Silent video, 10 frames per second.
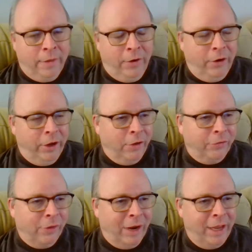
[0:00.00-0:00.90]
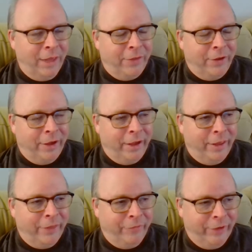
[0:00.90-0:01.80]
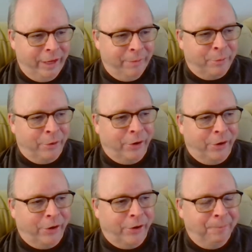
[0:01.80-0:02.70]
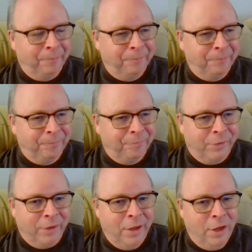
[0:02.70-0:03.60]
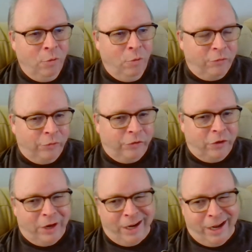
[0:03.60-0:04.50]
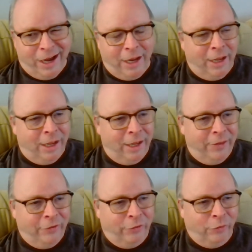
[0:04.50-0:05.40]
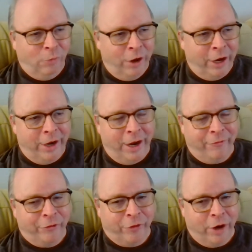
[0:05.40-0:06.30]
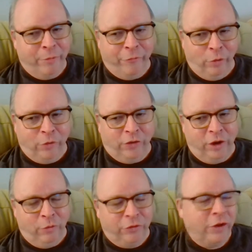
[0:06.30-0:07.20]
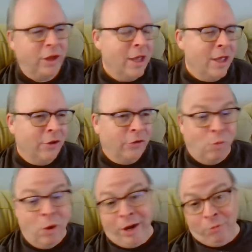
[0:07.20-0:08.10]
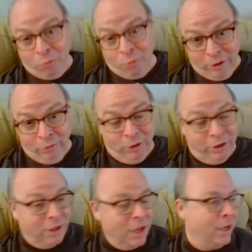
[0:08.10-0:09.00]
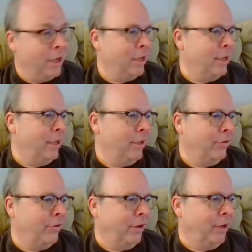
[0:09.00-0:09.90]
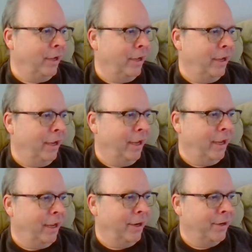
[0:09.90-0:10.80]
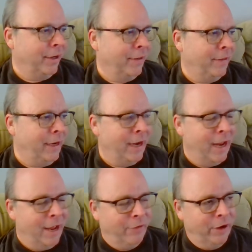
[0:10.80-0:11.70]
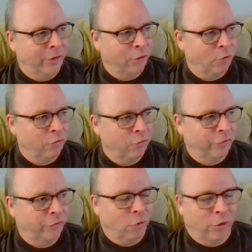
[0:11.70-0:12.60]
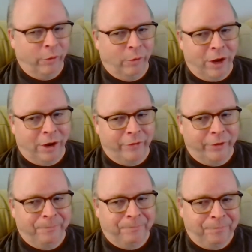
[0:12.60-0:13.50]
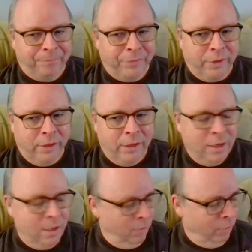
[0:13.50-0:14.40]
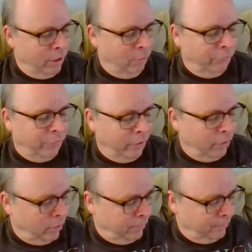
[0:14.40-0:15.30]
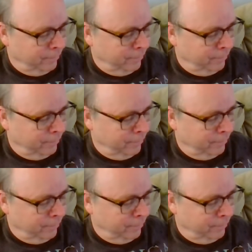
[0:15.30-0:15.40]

There you go. So I had the vegan burger, which was good. I got this is one I haven't tried before. It was there's one I really like and they didn't have that at the grocery store. They were out of it when I was there.